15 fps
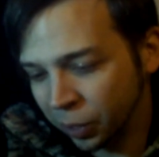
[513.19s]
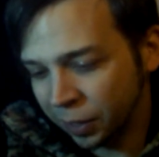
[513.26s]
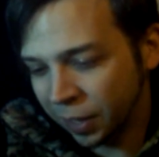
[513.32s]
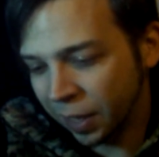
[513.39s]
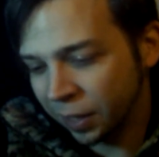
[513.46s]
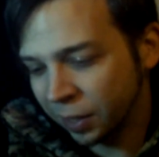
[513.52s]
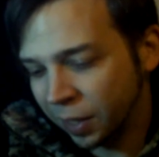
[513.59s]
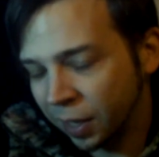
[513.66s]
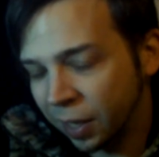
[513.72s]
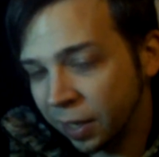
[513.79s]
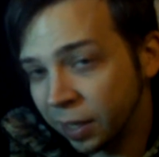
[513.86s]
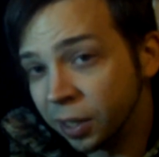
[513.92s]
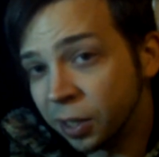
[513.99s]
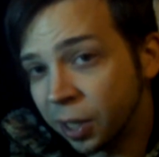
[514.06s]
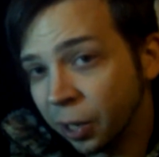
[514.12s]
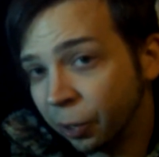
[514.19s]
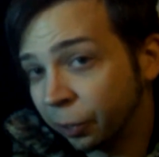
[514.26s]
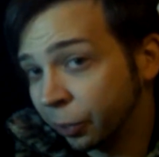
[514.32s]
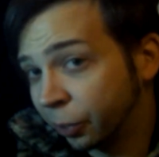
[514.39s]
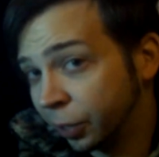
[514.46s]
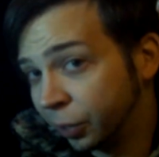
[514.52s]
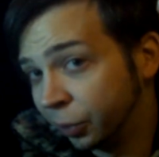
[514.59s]
attacks that each
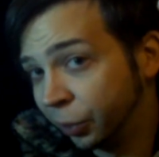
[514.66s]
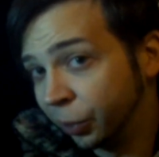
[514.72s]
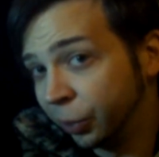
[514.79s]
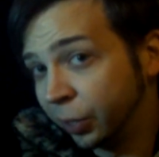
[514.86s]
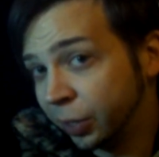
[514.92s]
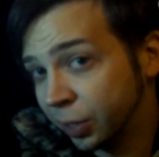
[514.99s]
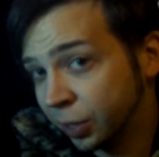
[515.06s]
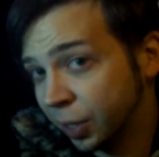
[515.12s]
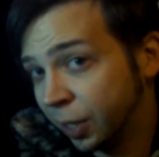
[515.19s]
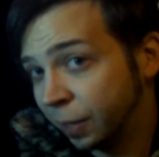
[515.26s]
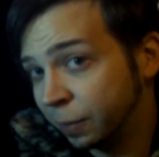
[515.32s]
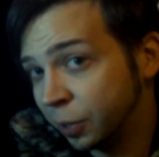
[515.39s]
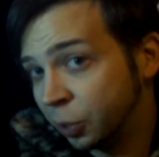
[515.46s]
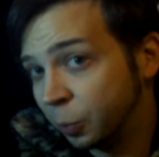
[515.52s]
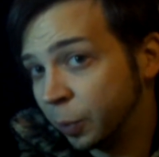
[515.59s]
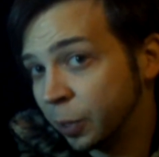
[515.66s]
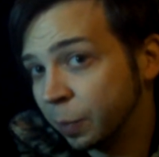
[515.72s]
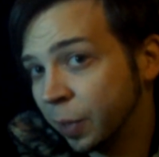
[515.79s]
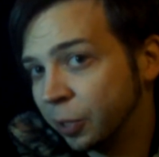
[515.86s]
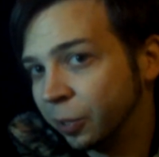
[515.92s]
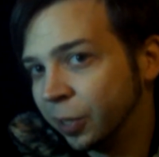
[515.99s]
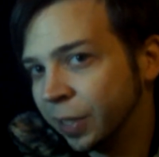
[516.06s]
character can learn as kind of super
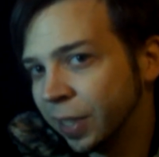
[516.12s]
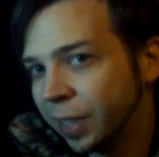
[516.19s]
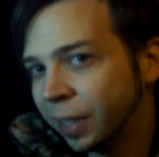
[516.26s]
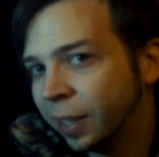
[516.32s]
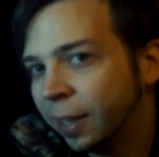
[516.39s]
special attack.